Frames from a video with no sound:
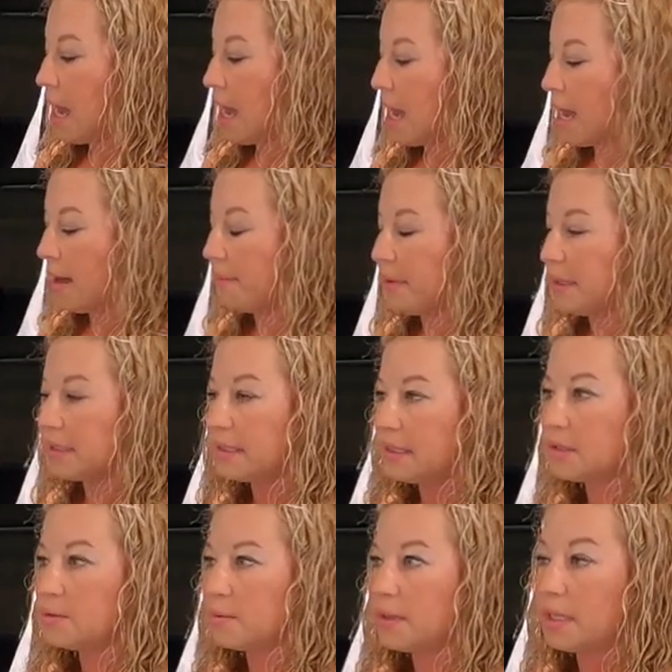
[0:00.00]
um, because
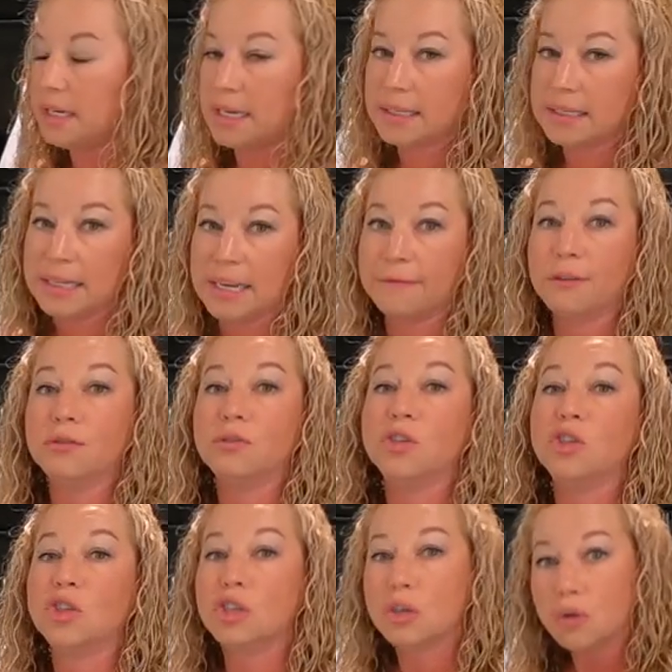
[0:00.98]
it's really easy if you
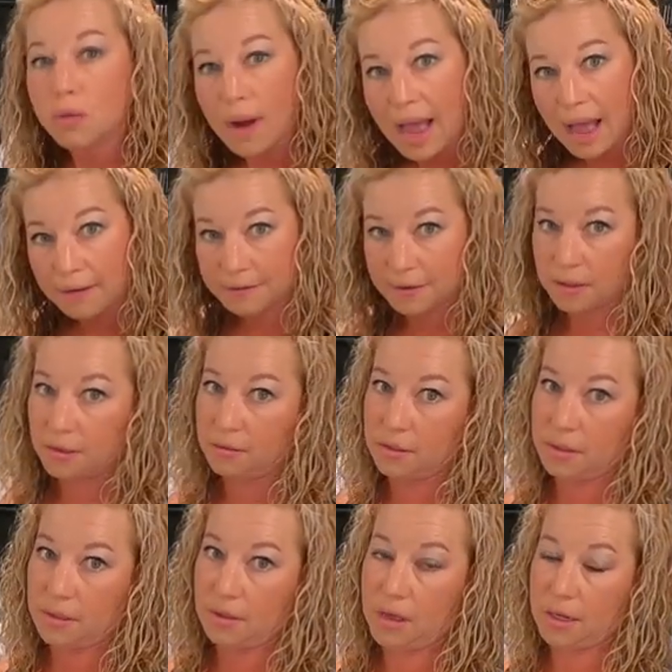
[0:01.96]
do have to go
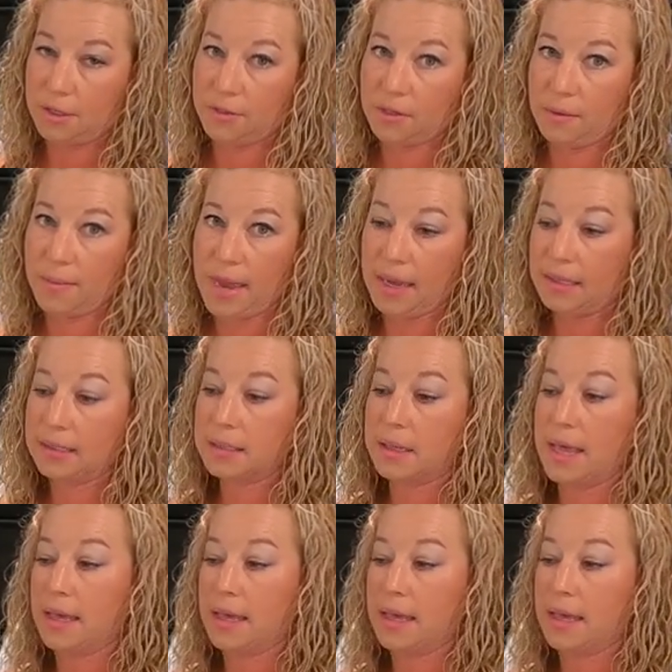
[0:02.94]
to the laundromat.